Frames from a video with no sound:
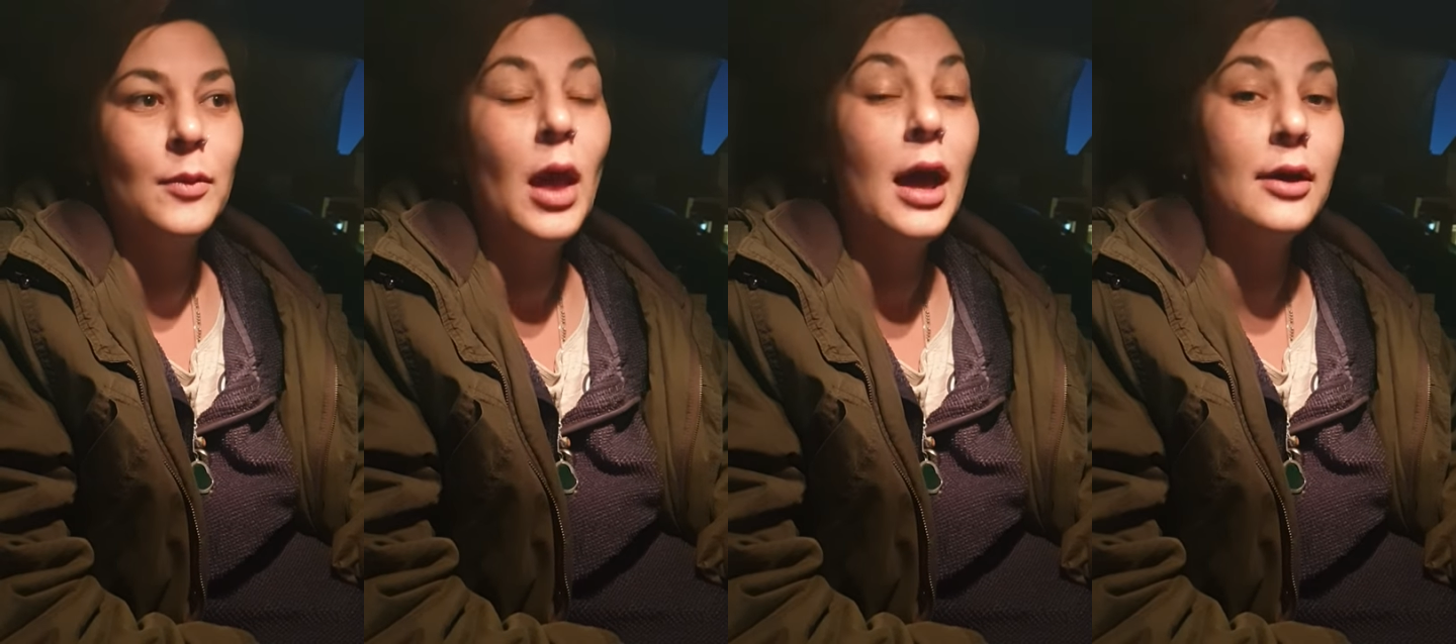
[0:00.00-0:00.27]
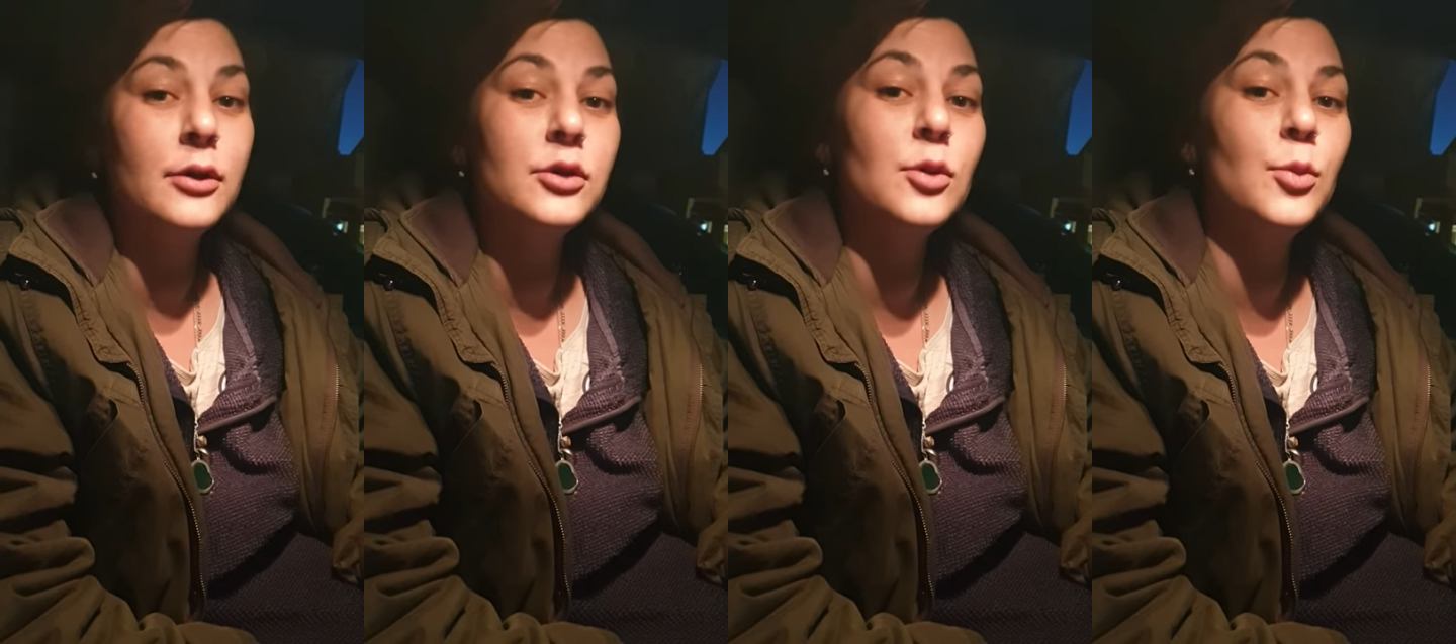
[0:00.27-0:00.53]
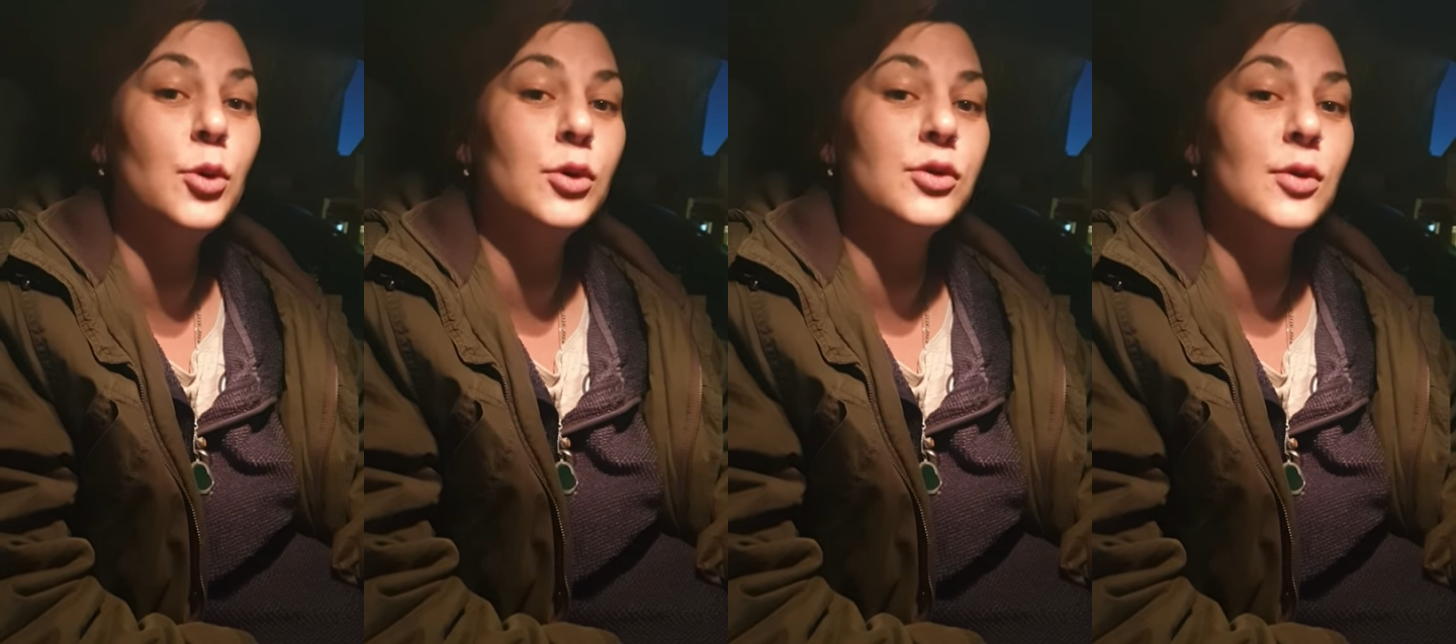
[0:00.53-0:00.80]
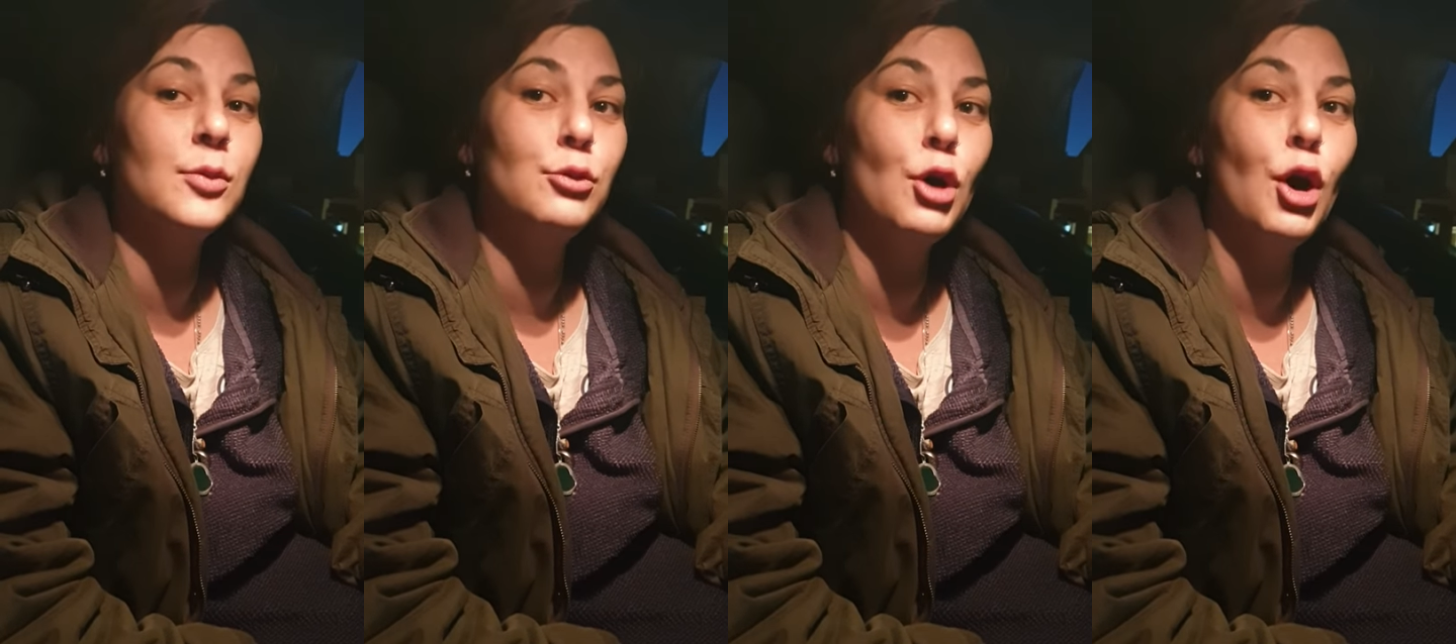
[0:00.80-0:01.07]
I also bought
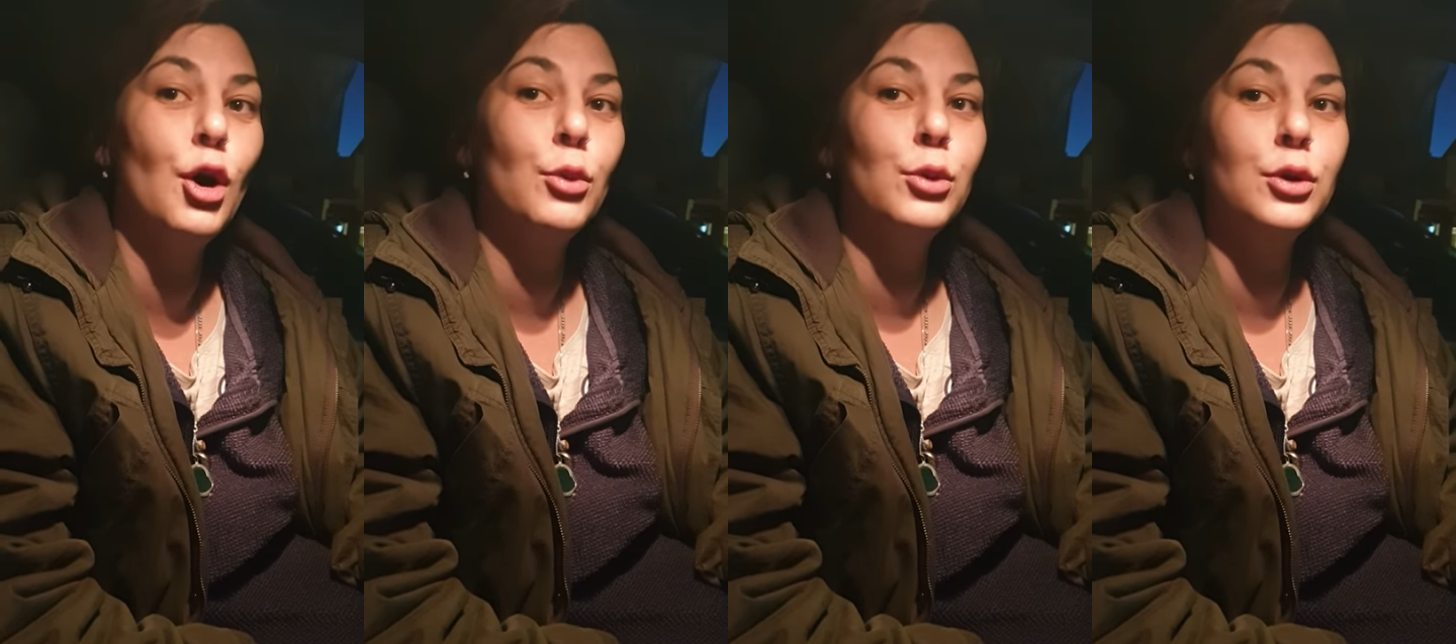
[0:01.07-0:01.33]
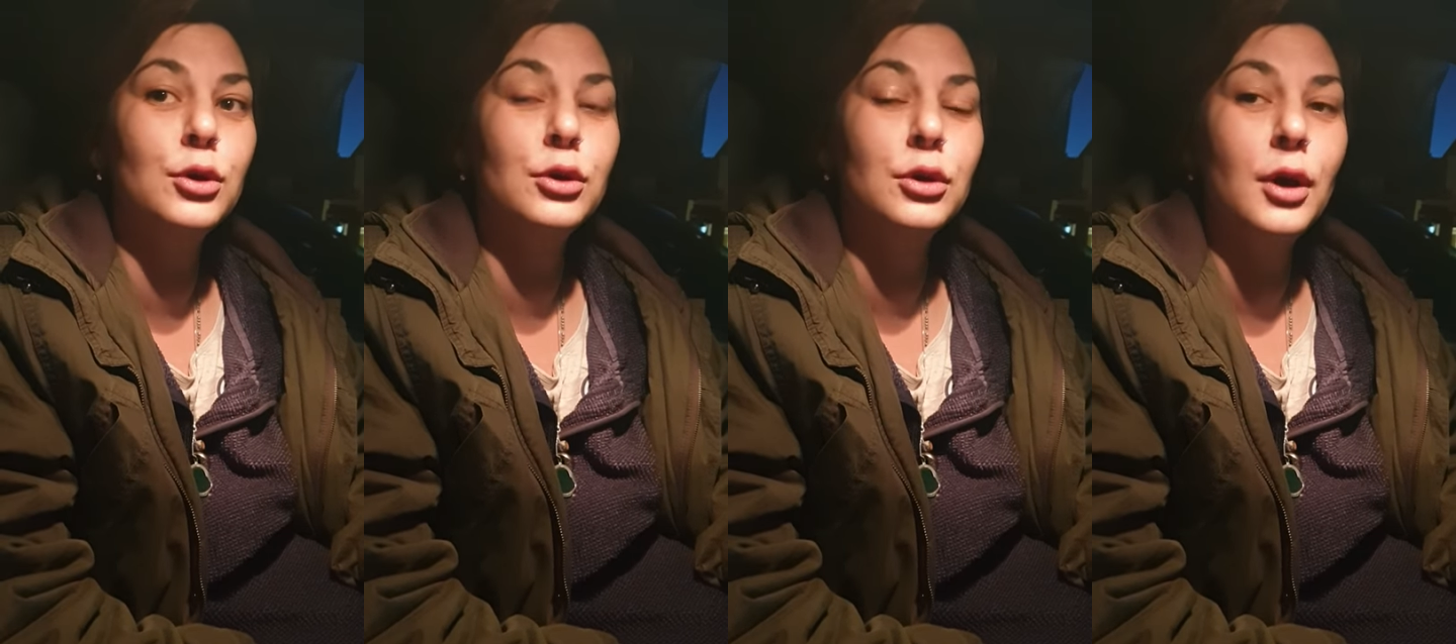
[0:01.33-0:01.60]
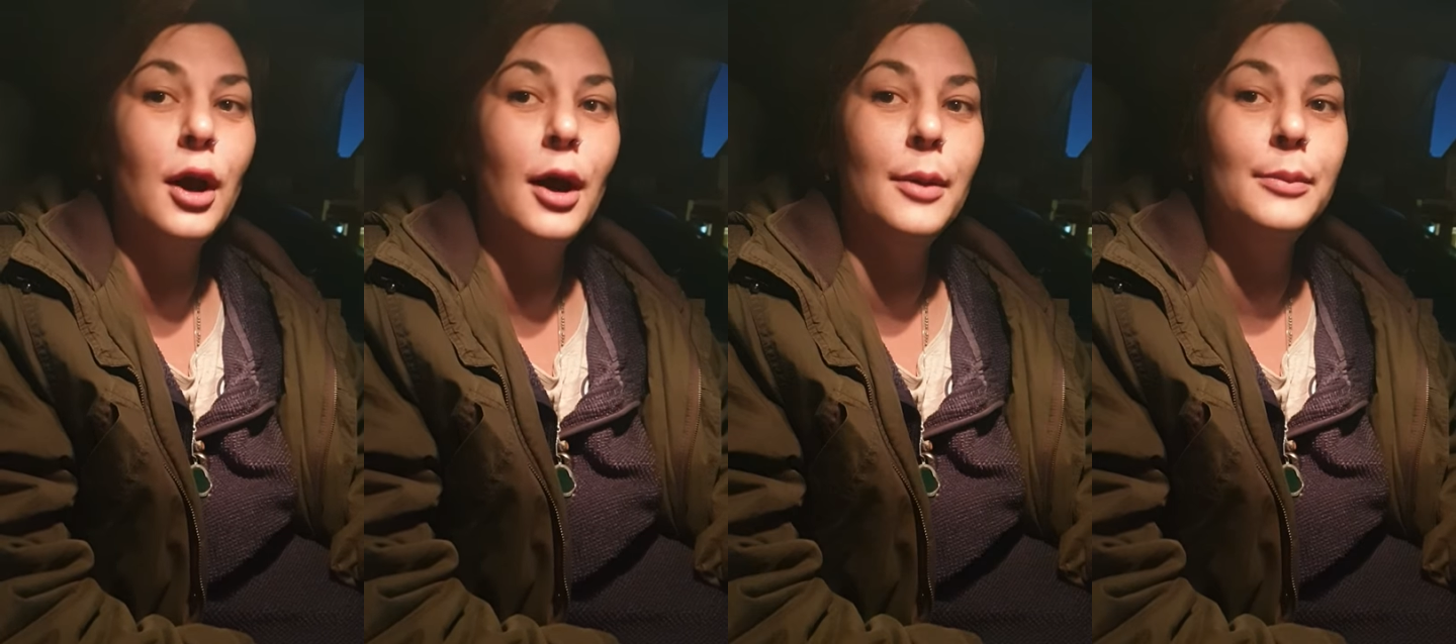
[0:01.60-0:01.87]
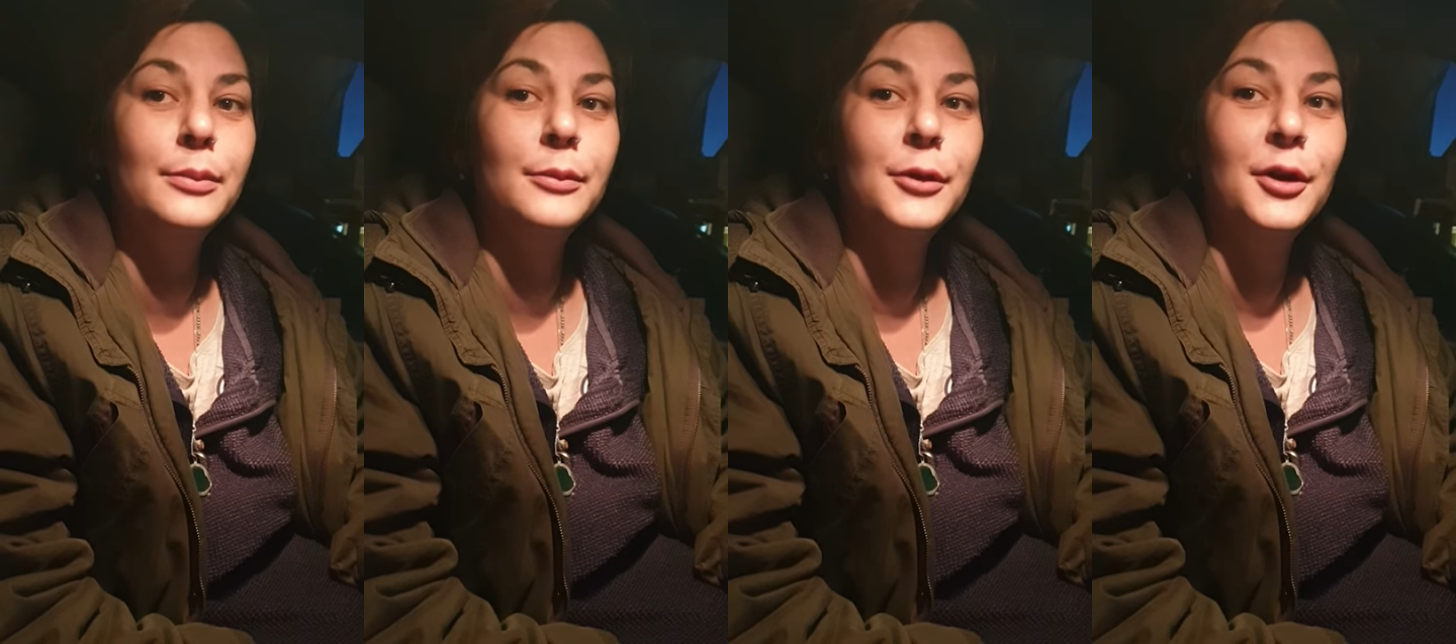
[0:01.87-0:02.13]
some narwhal
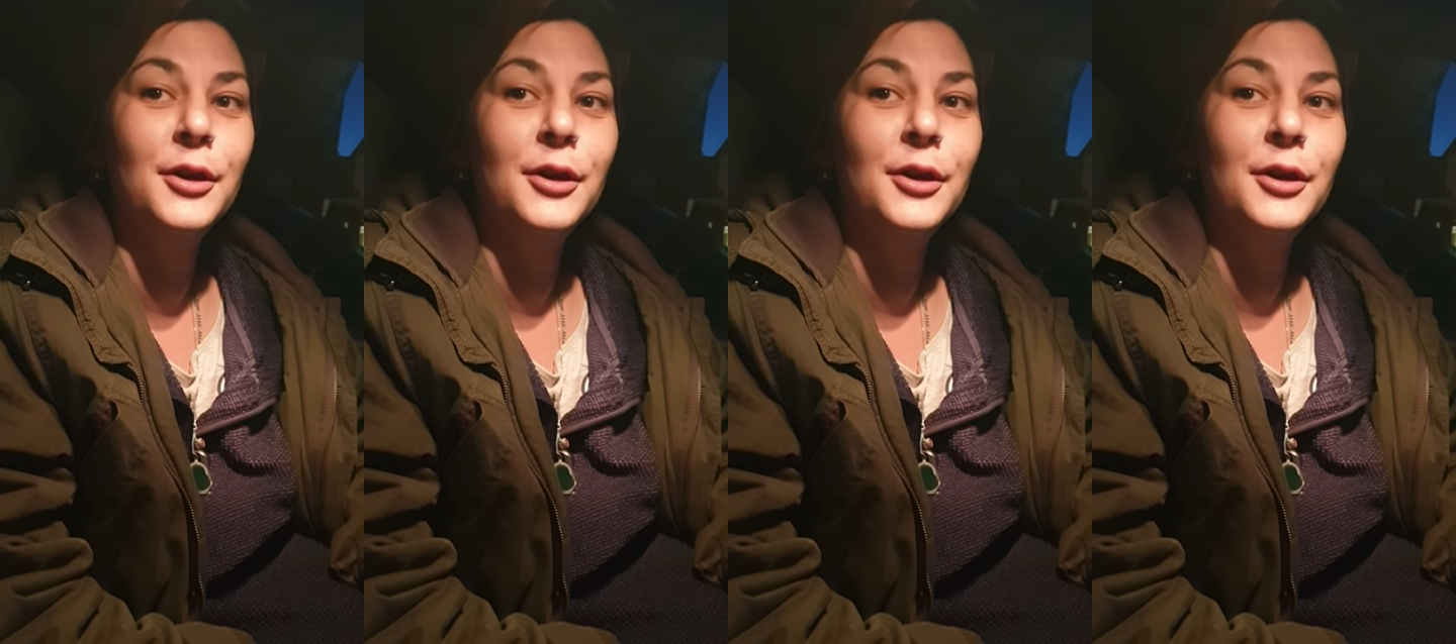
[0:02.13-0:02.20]
um,